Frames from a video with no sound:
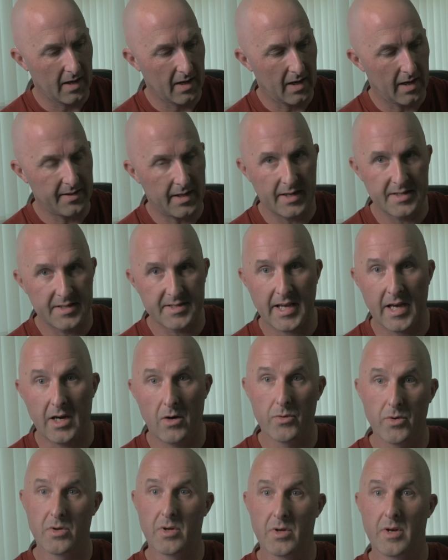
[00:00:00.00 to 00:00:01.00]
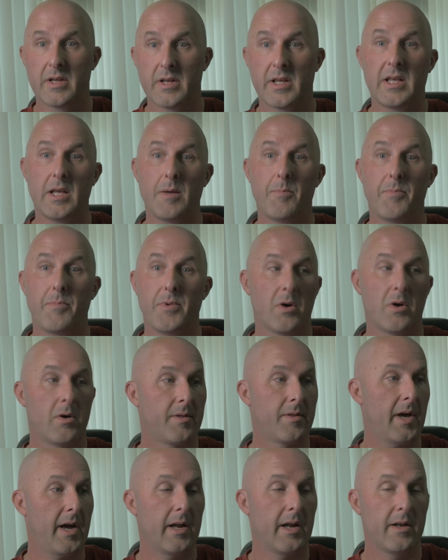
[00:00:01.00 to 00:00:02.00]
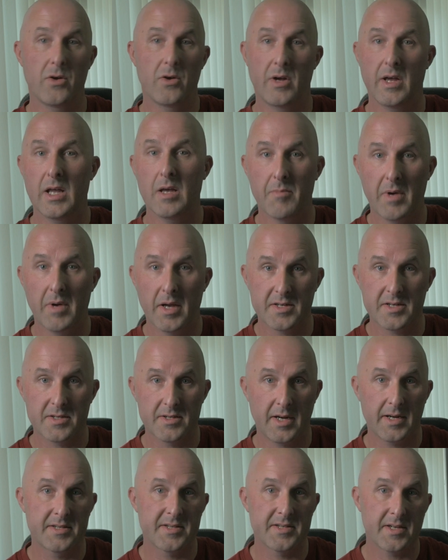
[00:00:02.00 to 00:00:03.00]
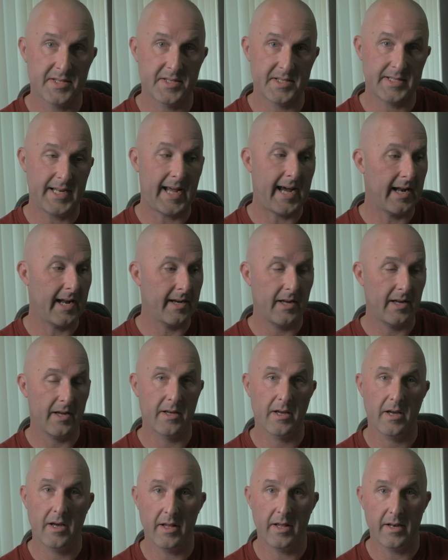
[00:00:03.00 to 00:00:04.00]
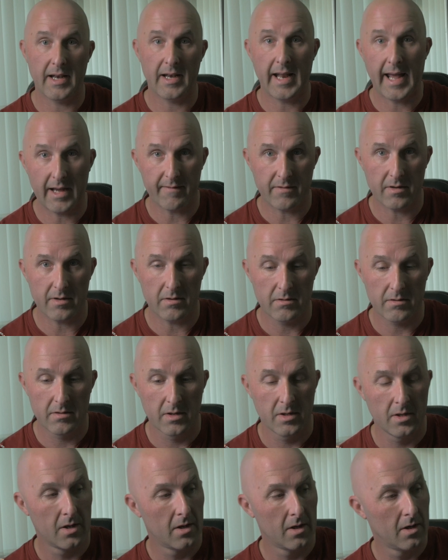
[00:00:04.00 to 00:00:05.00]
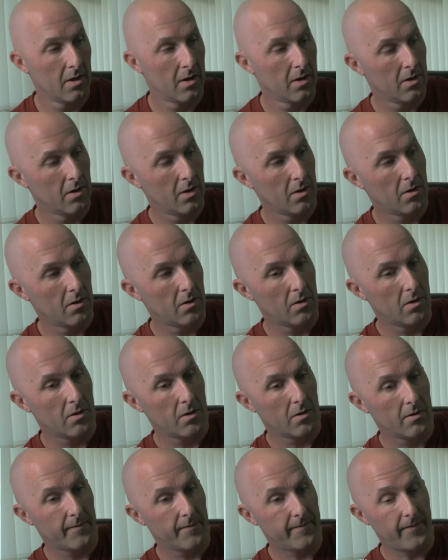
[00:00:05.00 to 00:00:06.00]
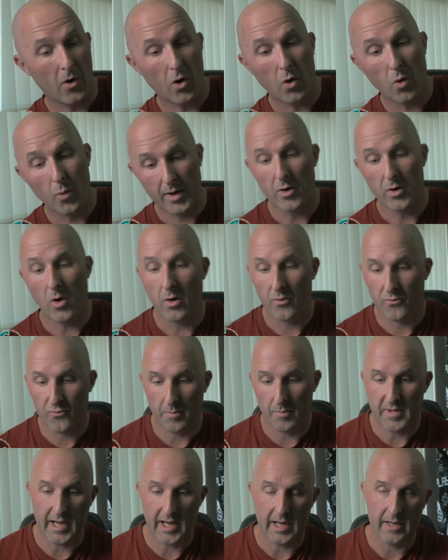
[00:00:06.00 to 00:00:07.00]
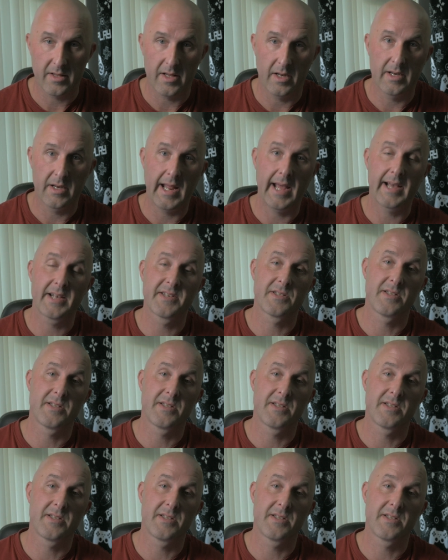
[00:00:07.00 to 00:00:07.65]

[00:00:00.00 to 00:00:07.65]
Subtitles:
And that is how you're going to keep your image nice and static and level. Following on from that, the next